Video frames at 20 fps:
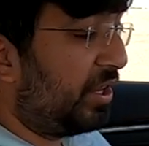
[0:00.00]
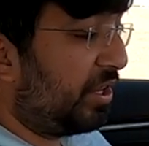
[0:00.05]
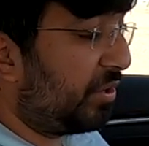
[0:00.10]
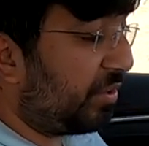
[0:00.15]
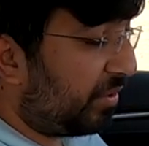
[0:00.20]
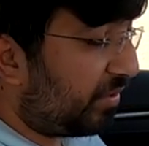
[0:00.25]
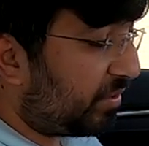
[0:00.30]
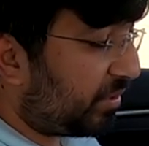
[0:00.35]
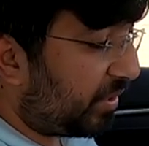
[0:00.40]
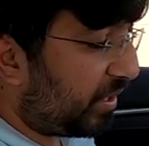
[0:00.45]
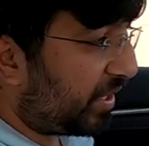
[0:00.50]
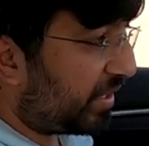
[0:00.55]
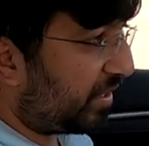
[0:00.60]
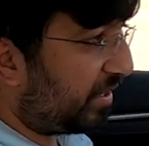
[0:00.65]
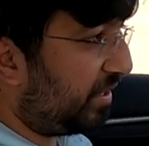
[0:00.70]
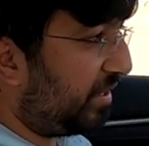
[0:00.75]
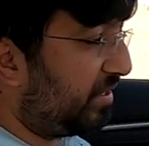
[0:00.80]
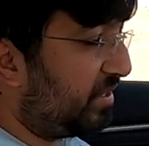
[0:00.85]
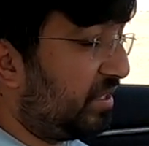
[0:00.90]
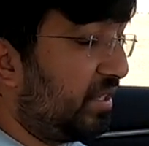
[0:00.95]
dual zone air
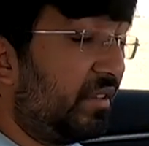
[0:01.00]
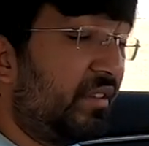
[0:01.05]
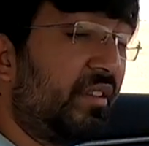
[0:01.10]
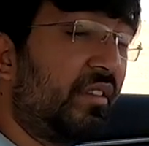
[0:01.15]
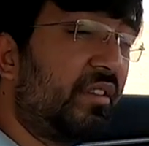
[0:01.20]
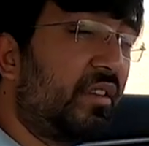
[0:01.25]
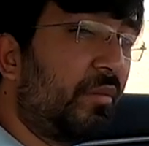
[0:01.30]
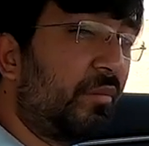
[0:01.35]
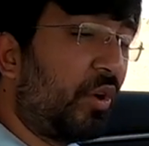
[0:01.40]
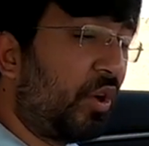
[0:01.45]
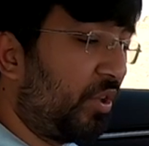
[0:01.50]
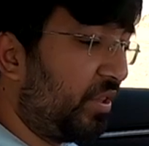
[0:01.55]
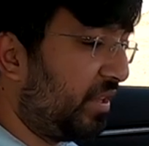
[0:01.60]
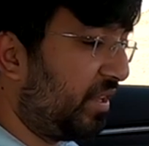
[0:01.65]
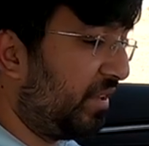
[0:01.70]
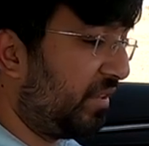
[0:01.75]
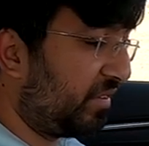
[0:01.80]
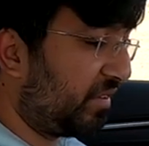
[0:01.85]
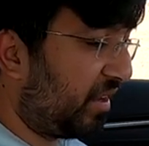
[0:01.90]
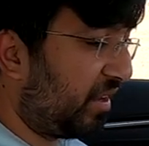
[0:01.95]
conditioning system on
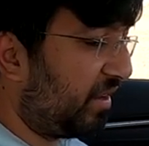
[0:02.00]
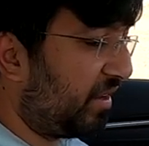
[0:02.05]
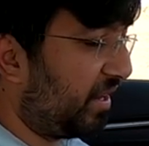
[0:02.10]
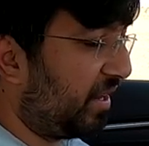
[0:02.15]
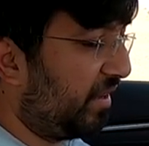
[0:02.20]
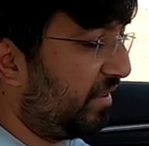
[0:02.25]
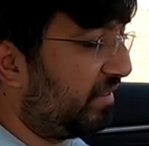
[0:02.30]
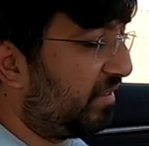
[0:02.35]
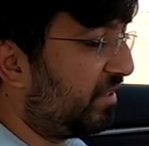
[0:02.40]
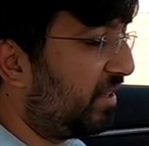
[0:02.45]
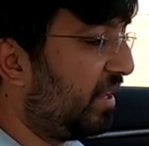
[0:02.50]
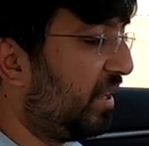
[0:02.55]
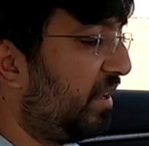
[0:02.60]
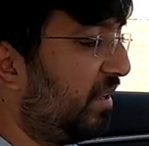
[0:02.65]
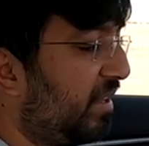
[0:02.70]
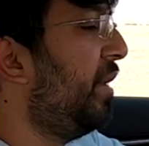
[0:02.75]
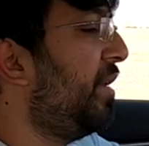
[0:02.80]
this RS3.